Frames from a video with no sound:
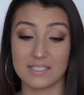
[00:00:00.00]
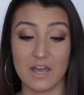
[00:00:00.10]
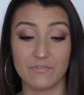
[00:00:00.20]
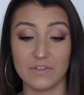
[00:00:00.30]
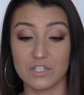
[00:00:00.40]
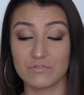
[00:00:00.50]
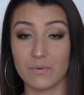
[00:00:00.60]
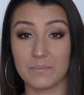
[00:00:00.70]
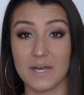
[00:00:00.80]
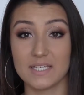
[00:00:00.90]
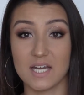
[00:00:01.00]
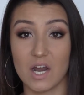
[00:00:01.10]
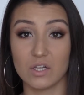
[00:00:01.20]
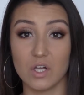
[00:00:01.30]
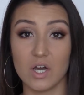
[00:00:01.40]
I finished filming my
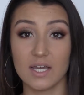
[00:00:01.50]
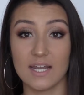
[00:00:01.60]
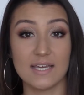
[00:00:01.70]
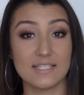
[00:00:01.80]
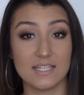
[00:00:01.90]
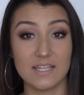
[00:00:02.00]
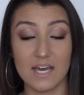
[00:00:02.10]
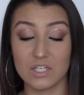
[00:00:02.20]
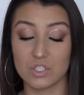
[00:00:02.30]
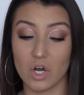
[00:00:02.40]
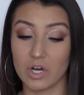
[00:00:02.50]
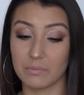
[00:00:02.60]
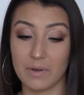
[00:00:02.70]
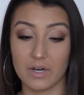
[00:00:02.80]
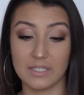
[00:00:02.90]
entire look and I did that
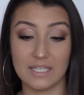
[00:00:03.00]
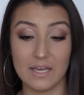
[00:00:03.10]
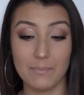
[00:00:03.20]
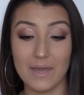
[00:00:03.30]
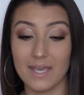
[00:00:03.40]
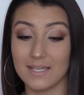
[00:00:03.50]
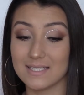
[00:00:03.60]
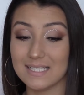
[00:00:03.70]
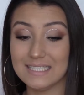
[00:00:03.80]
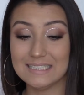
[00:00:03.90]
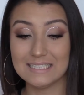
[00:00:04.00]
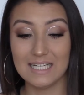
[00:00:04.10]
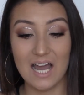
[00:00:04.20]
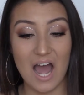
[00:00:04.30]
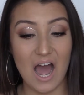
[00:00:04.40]
dark berry lip, and
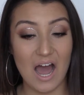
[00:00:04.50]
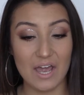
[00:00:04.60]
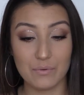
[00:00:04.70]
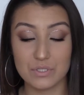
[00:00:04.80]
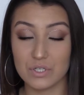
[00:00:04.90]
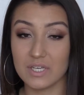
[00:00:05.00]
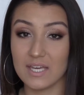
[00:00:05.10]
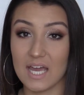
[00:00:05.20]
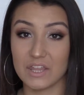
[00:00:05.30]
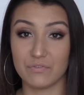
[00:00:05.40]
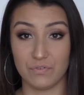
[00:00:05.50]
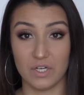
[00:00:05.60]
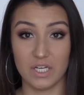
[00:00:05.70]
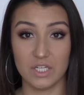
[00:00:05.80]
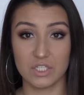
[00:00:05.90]
I was looking at the
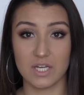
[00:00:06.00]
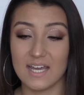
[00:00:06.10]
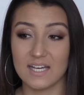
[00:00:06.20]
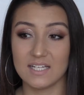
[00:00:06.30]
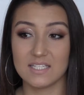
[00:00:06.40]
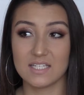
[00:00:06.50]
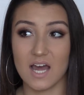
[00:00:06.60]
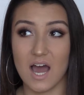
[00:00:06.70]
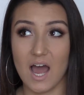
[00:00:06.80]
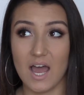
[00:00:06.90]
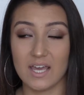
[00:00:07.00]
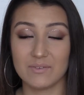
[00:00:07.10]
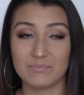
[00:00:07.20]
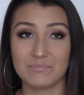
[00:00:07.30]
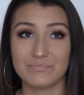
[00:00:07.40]
footage and
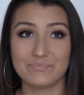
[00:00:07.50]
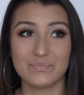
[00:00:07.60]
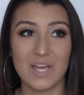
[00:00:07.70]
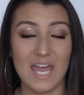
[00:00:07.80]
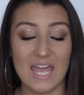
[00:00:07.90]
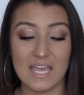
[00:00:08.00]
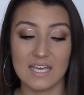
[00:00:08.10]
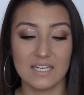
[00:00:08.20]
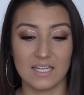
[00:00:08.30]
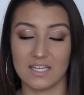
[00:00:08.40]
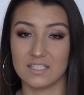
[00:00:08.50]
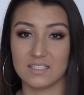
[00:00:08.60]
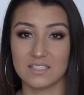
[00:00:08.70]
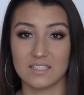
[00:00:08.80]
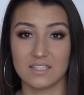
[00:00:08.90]
I hated
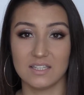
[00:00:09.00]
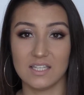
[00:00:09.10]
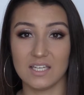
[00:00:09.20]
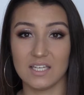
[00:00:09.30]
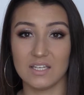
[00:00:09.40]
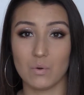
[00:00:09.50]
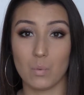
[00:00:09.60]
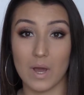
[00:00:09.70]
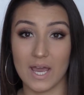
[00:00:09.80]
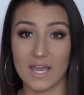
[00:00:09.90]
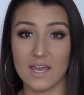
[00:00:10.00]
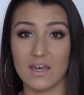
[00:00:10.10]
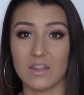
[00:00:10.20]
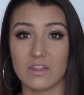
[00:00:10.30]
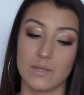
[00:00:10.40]
the
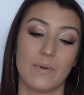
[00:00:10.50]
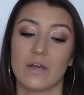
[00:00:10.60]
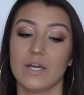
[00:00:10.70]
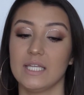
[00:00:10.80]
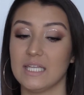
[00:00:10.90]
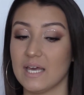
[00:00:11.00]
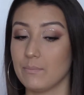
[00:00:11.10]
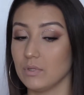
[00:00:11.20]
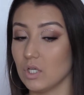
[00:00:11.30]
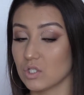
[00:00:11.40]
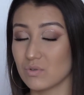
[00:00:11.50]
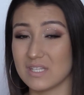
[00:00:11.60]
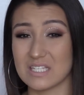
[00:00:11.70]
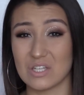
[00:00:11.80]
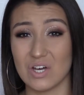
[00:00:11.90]
way the berry lip looked with
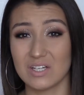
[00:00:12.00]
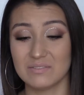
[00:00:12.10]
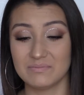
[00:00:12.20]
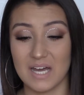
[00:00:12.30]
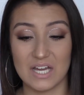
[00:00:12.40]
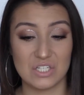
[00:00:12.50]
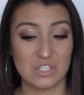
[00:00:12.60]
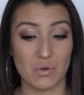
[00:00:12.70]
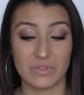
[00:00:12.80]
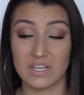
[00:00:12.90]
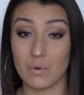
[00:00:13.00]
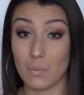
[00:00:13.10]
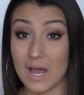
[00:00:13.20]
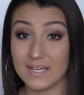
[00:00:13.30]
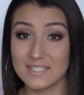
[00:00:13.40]
this look. I just don't think it
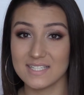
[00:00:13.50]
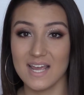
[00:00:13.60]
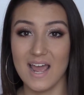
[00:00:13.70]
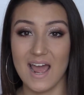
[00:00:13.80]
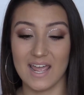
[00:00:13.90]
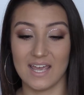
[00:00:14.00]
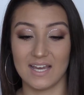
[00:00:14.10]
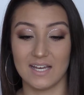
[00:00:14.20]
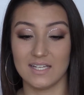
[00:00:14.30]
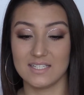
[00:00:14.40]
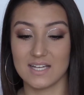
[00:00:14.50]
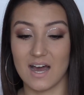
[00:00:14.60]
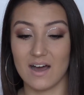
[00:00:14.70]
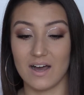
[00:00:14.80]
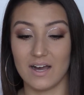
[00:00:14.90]
went, and
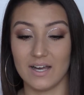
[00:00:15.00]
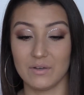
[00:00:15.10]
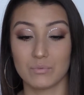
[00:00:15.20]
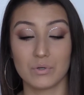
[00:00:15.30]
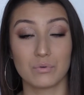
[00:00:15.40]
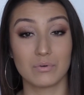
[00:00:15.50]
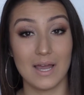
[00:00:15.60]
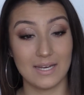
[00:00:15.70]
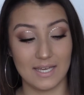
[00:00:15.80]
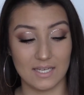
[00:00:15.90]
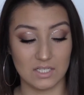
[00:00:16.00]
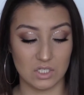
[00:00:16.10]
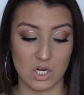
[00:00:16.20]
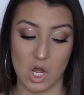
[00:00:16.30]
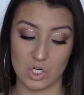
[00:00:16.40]
I regretted
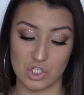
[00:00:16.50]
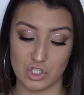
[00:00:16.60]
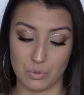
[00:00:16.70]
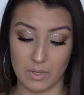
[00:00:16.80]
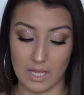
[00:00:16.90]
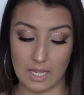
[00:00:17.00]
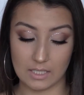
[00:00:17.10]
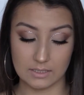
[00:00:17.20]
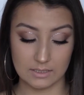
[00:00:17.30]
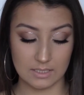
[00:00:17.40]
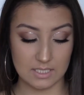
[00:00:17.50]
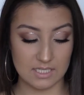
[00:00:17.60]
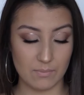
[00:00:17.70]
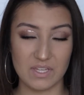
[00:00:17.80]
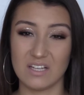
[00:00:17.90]
not doing
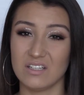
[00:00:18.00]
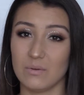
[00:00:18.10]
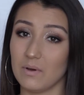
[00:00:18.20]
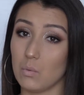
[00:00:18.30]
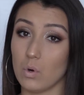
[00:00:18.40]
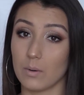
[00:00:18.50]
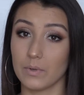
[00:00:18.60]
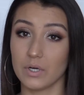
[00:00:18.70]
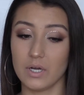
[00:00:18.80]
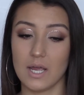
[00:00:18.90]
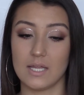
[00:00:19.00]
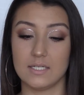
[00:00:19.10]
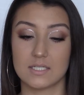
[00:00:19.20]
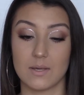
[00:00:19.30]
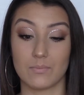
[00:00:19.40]
something a little bit warmer
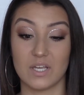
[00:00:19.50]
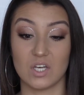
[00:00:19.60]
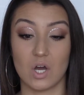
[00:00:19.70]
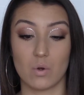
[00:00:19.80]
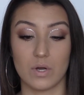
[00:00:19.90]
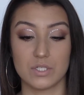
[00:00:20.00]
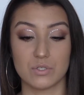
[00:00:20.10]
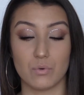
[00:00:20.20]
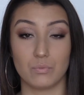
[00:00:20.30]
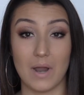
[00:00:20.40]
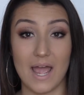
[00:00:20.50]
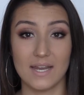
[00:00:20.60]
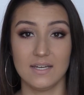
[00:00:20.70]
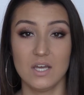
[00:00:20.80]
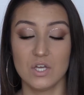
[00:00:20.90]
and something not quite so
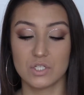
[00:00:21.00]
red.